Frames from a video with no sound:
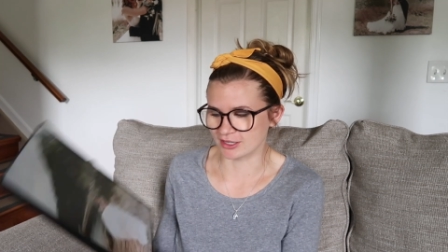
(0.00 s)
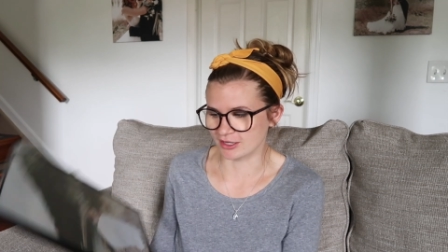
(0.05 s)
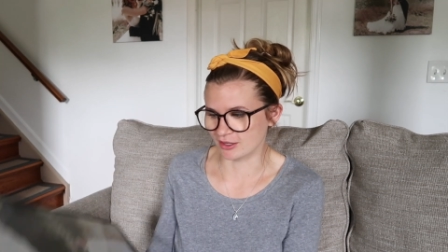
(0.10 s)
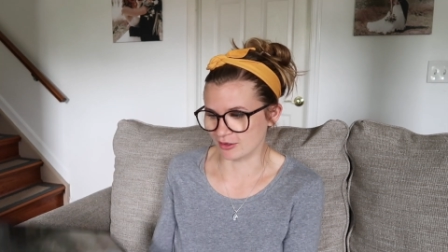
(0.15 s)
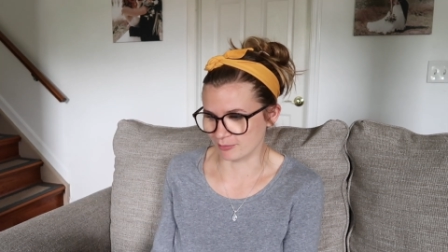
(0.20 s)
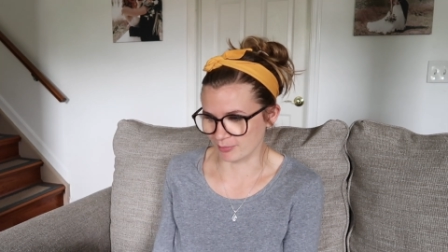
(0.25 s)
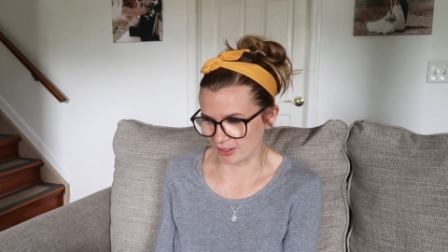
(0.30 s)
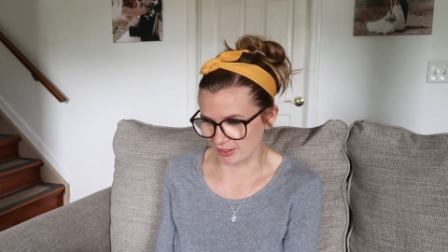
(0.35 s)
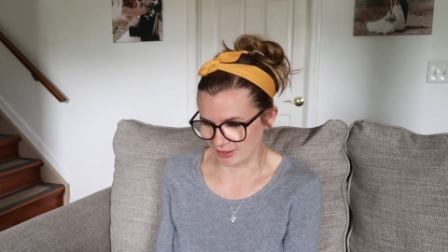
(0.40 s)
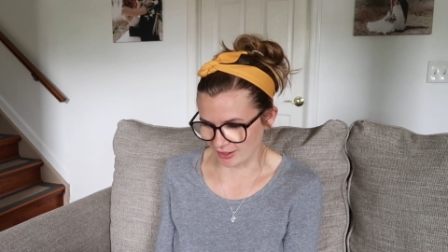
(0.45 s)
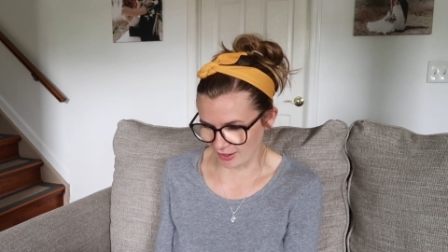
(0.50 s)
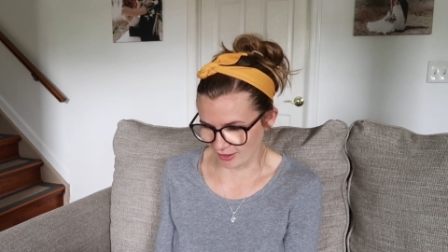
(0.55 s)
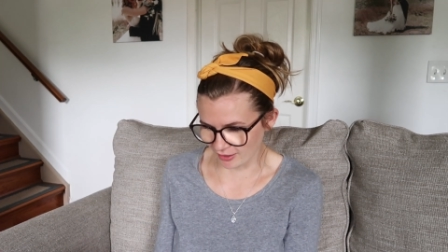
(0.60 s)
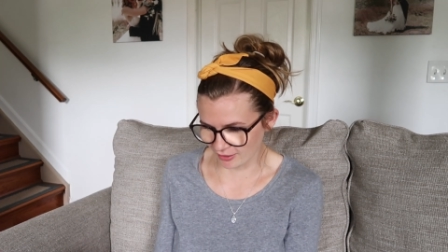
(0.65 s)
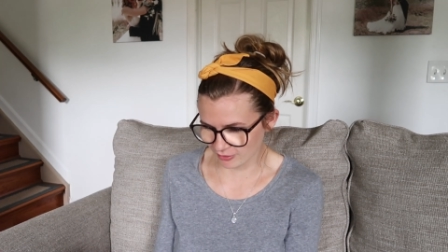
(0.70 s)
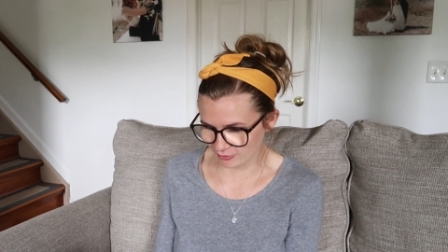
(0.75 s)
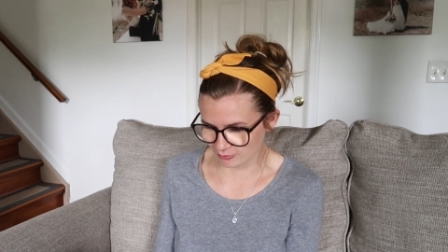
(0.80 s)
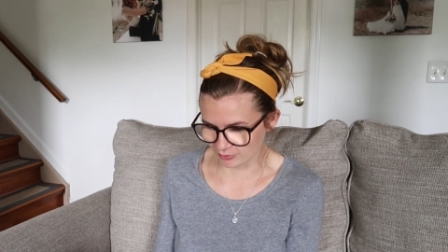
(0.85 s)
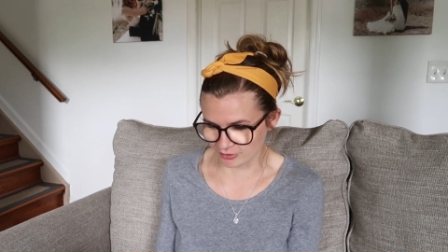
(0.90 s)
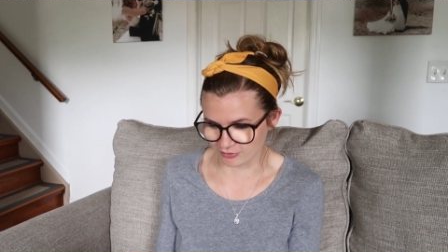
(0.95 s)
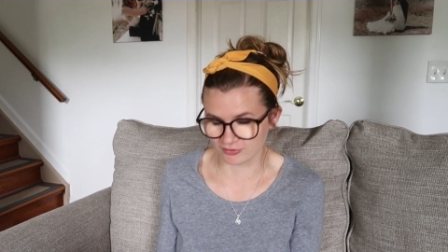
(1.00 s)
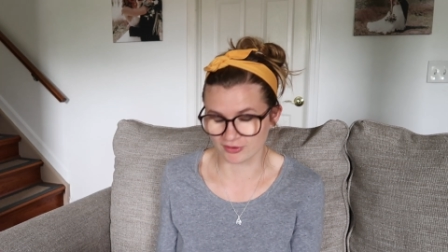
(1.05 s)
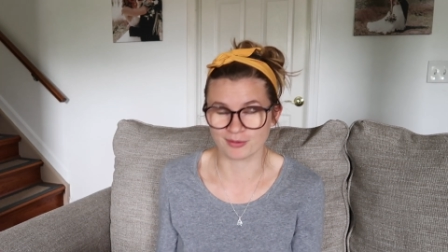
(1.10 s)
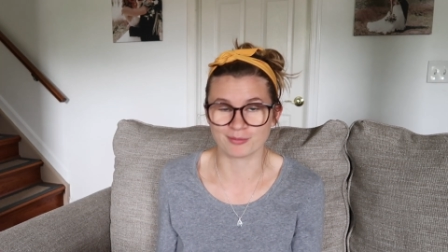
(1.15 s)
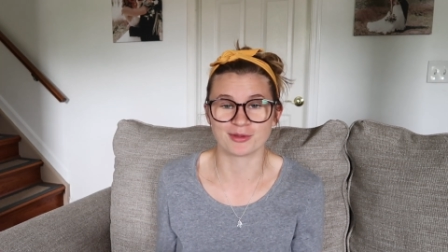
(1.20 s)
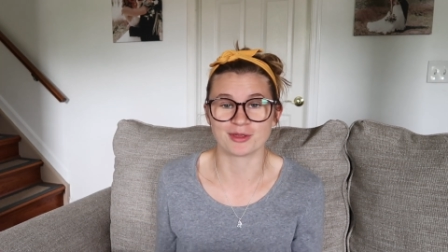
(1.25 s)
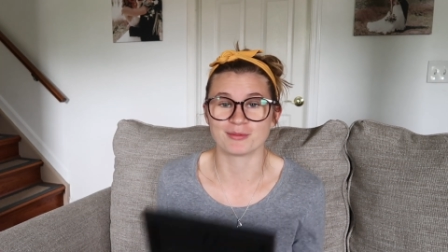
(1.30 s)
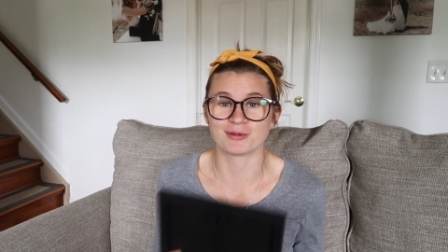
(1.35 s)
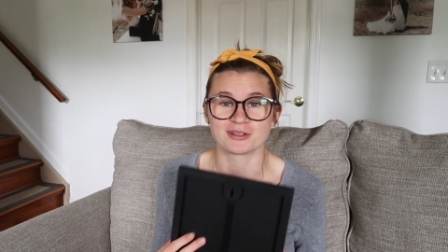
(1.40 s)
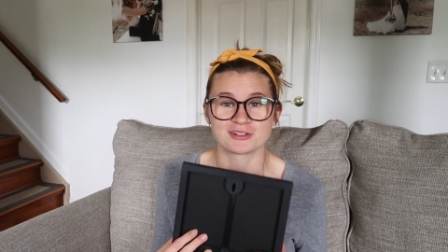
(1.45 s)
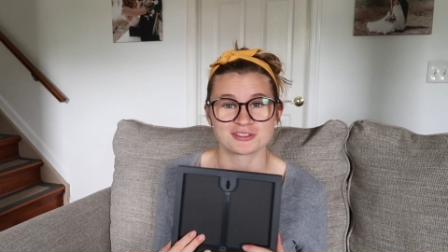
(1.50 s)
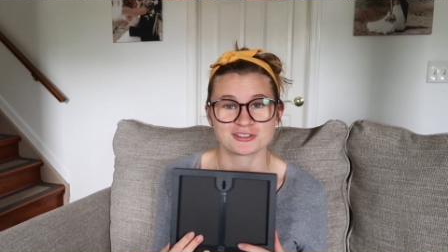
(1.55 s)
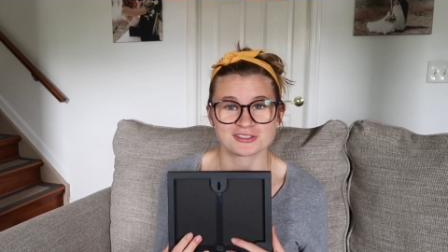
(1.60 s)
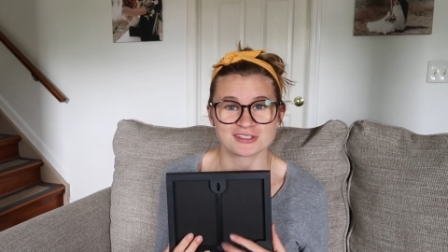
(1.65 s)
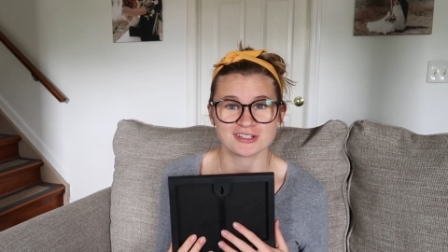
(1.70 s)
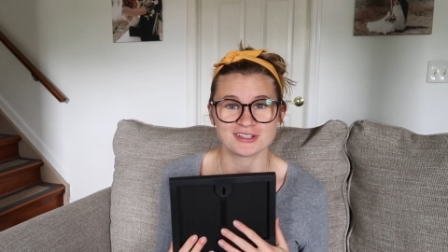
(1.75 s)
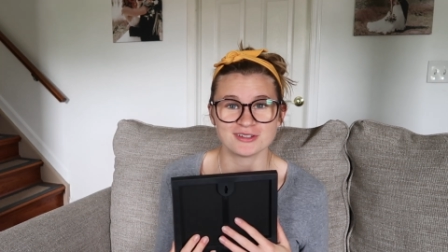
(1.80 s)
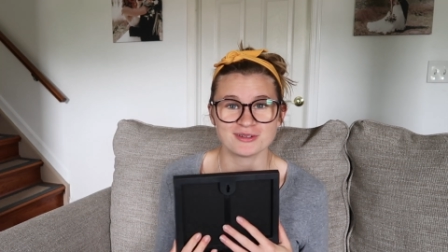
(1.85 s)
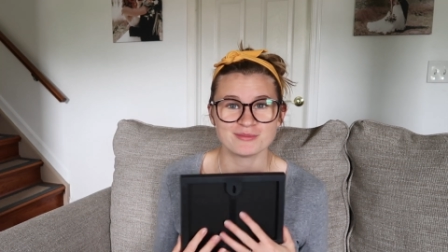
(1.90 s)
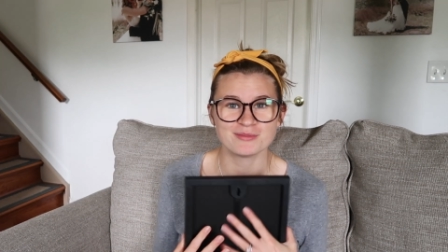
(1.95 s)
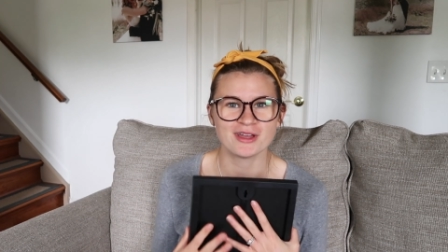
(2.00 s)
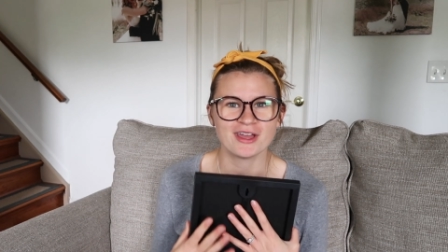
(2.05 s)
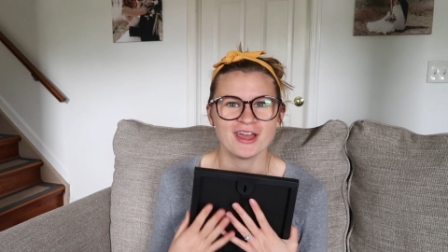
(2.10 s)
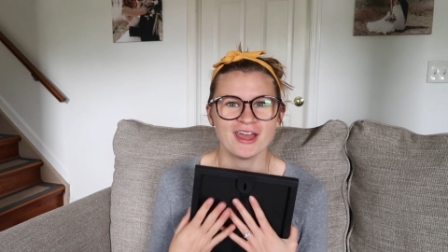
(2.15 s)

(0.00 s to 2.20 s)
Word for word: and my dad with family pictures in them.